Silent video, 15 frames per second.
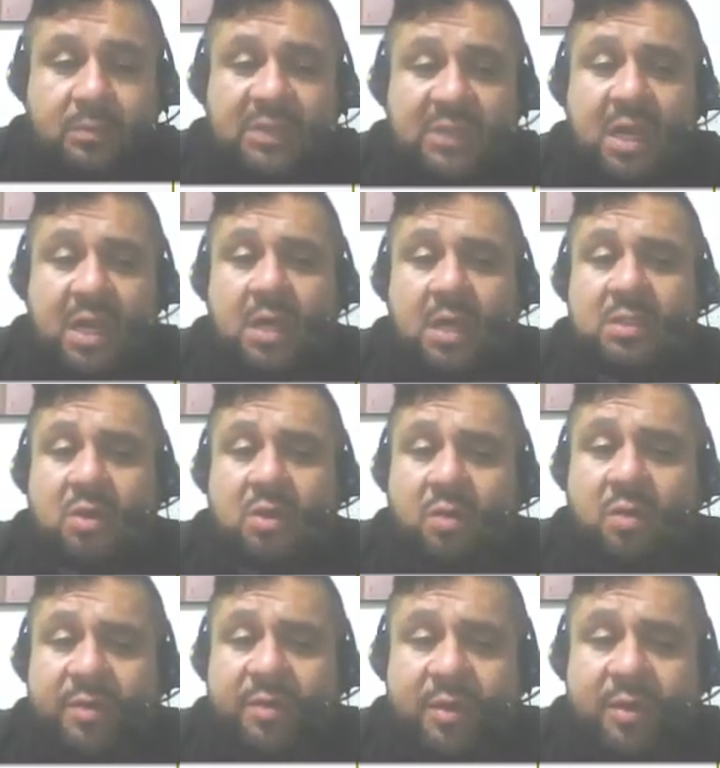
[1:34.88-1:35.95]
as
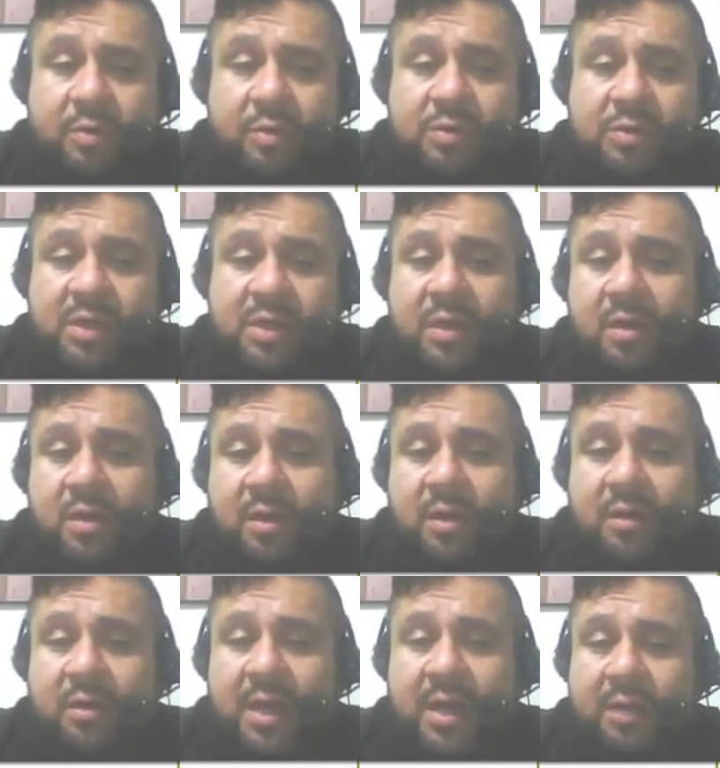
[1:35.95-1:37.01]
overuse can
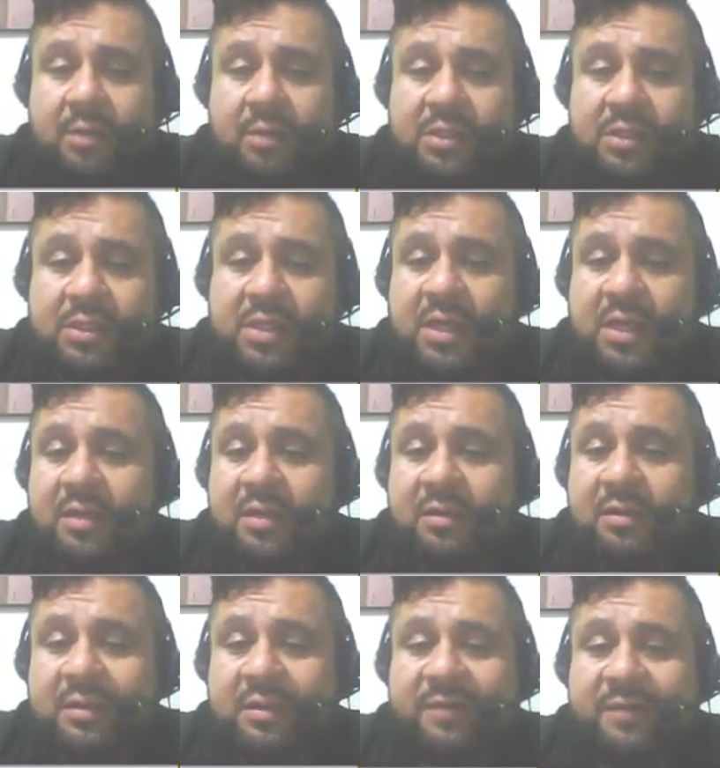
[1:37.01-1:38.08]
clutter language and
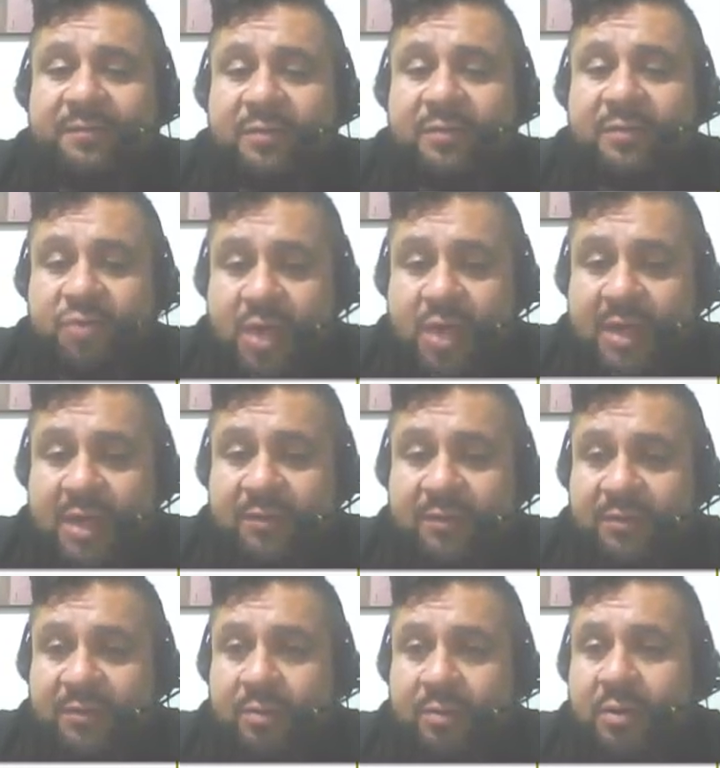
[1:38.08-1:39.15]
detract
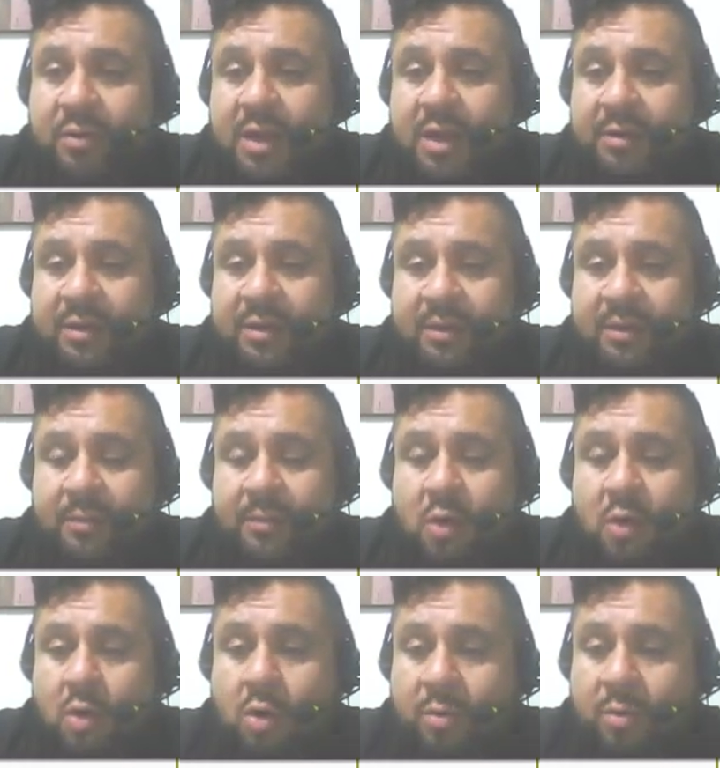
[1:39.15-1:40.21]
from clarity.
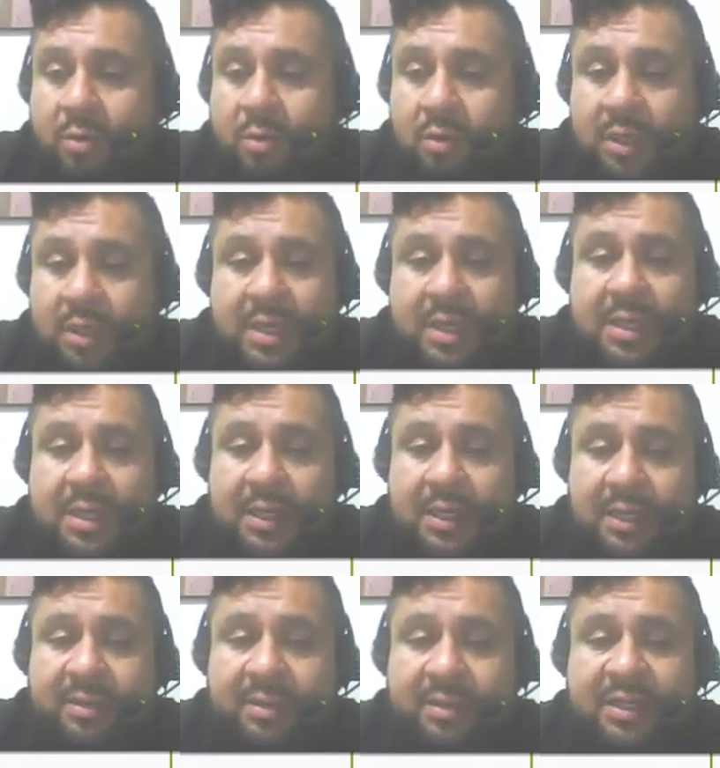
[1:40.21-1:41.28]
Overall,
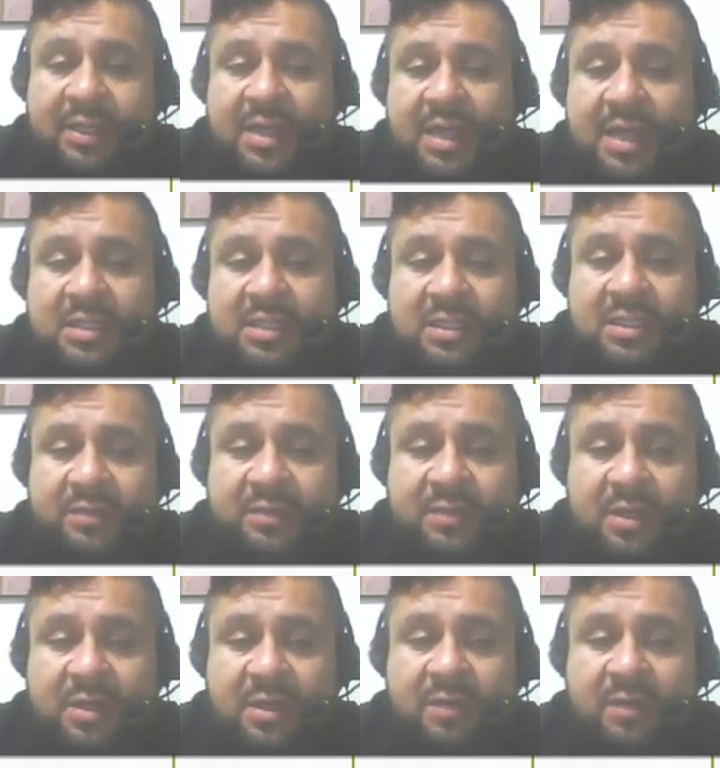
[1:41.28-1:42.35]
limiting adjectives
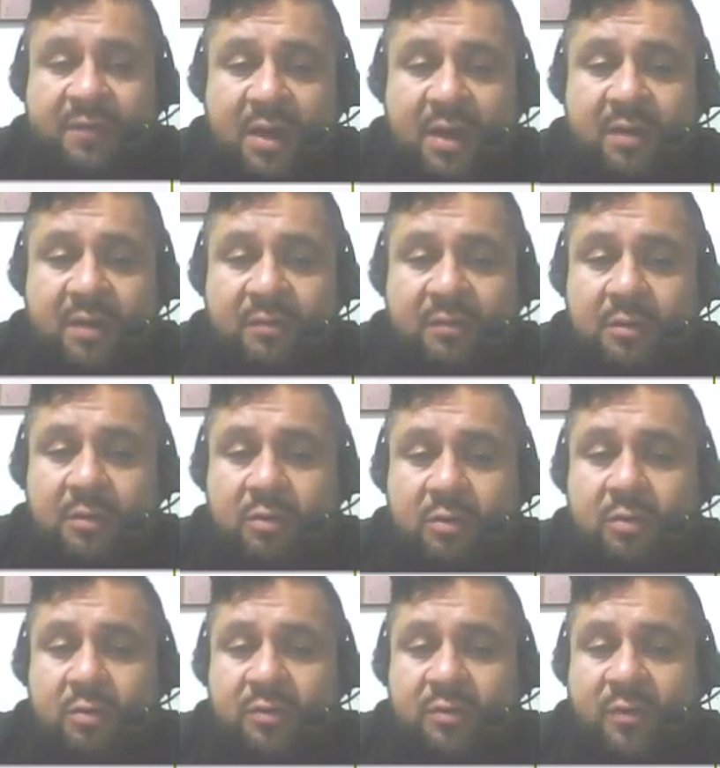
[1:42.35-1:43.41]
are valuable
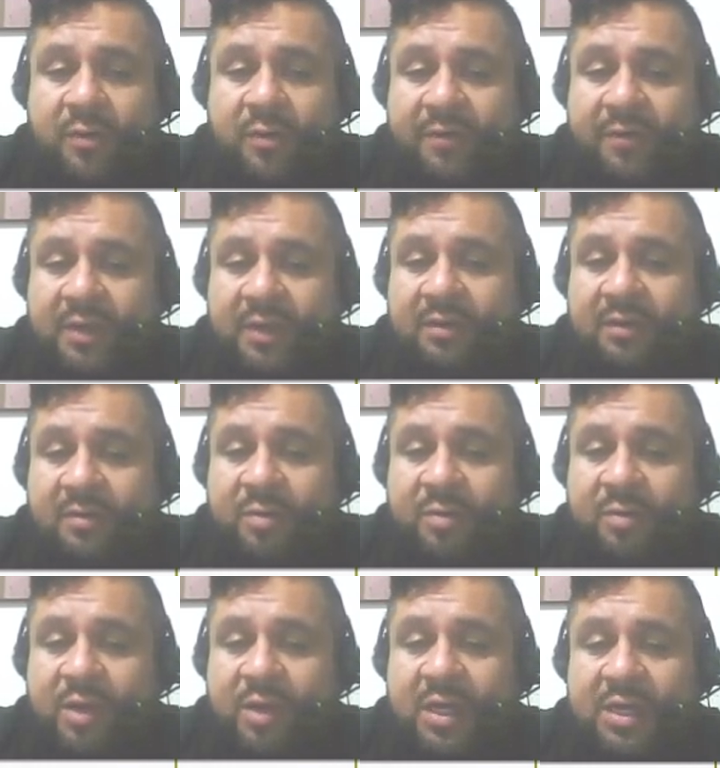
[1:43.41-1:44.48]
tools for effective
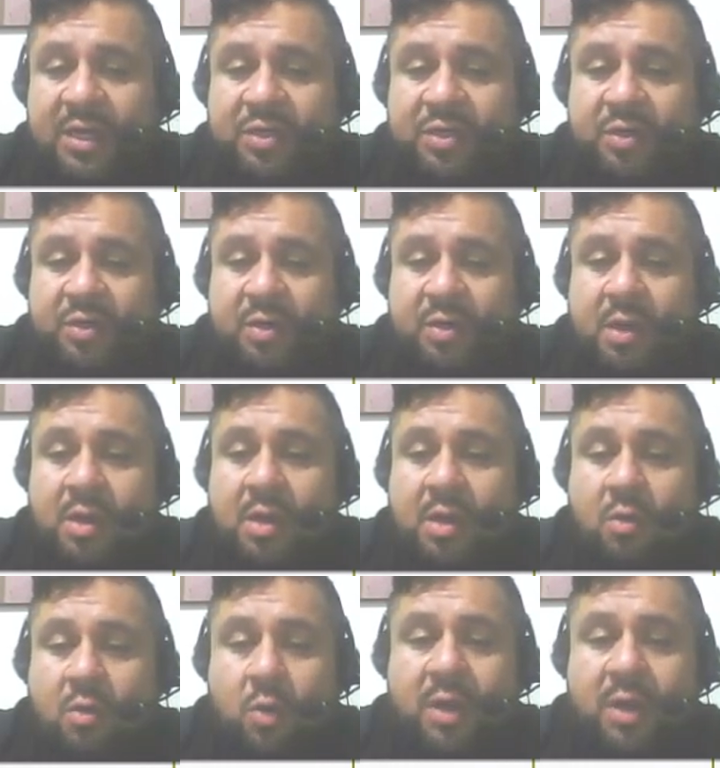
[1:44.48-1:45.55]
communication
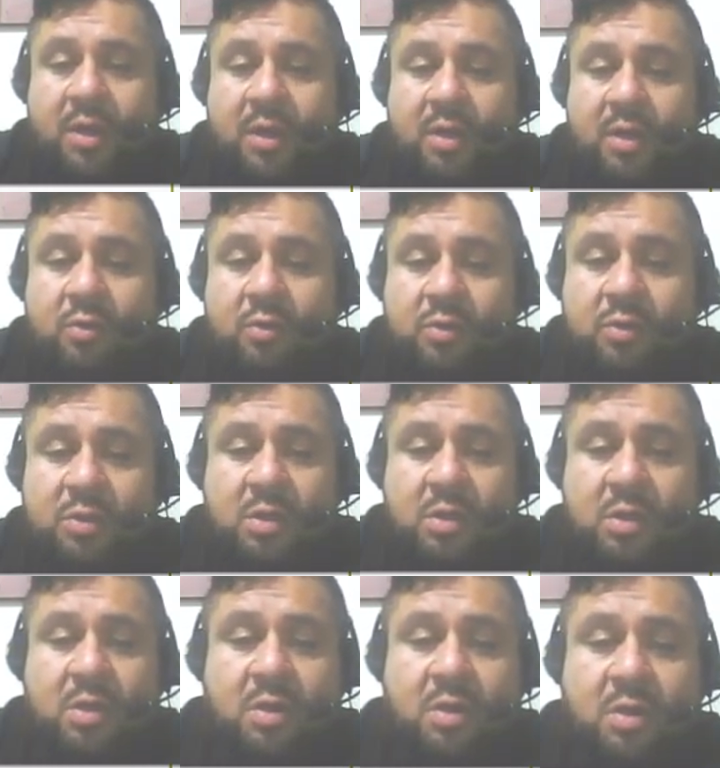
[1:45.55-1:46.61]
when used
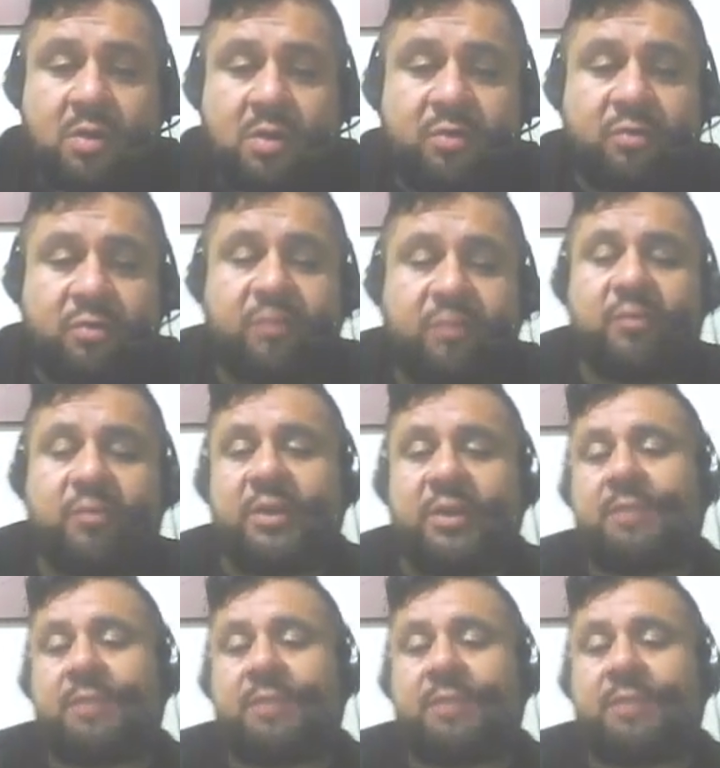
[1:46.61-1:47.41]
thoughtfully.